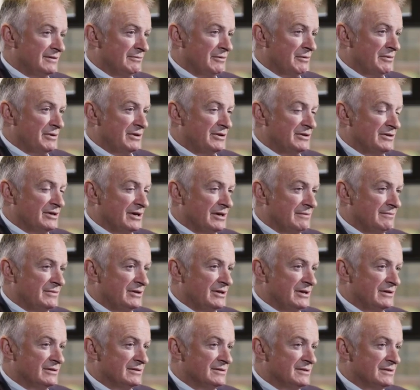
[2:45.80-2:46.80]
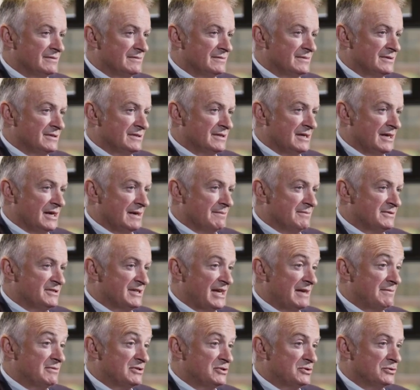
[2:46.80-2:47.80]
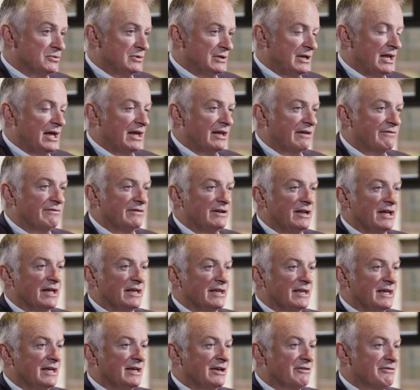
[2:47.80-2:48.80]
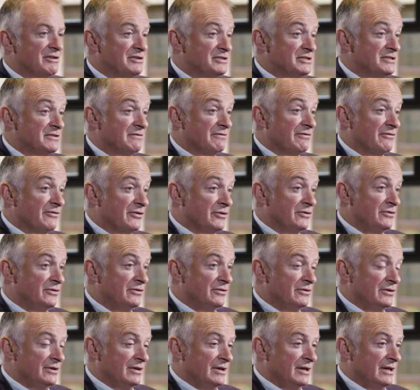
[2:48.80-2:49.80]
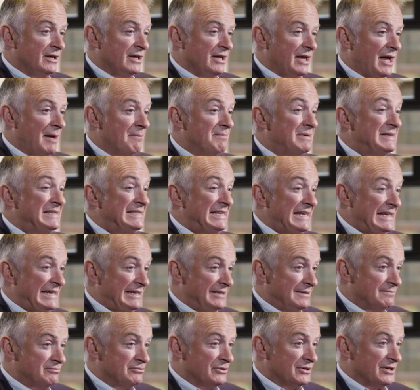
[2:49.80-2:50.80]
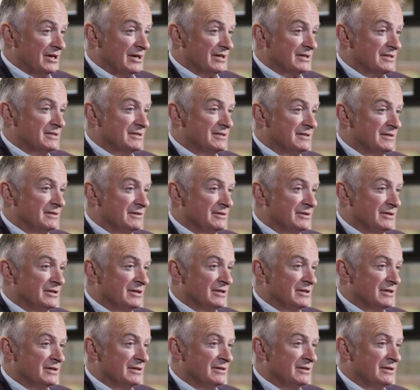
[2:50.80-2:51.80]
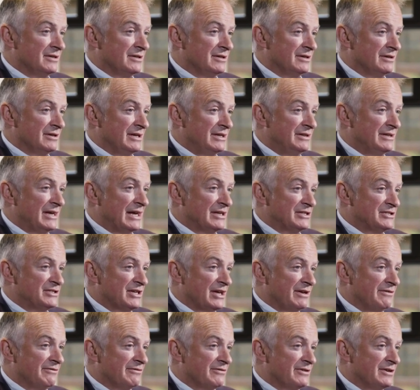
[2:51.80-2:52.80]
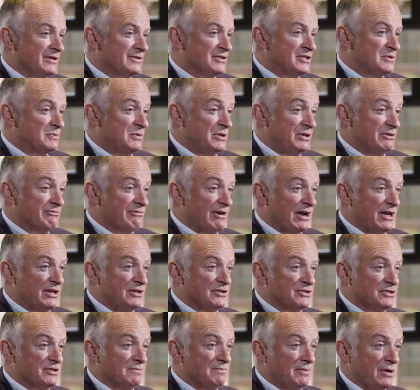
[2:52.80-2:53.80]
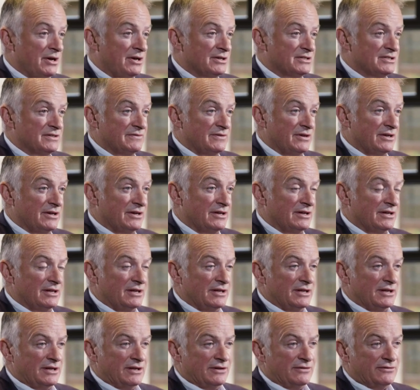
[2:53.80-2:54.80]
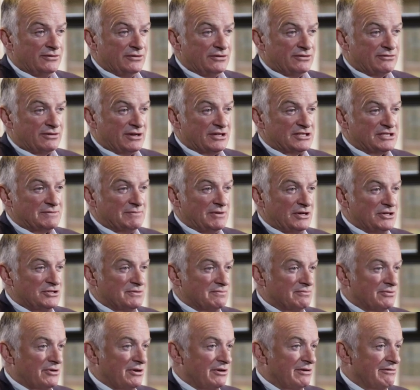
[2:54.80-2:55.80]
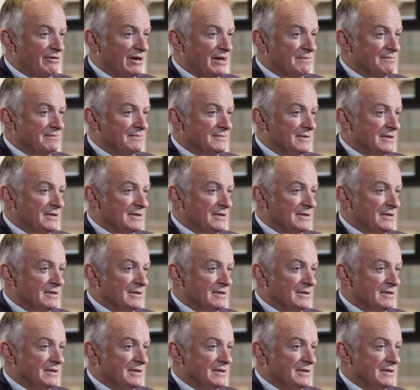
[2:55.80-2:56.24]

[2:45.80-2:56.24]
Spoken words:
what we term, same store like-for-like increases in food, and particularly the products that are in that savoury and sweet range that are part of our food transformation program.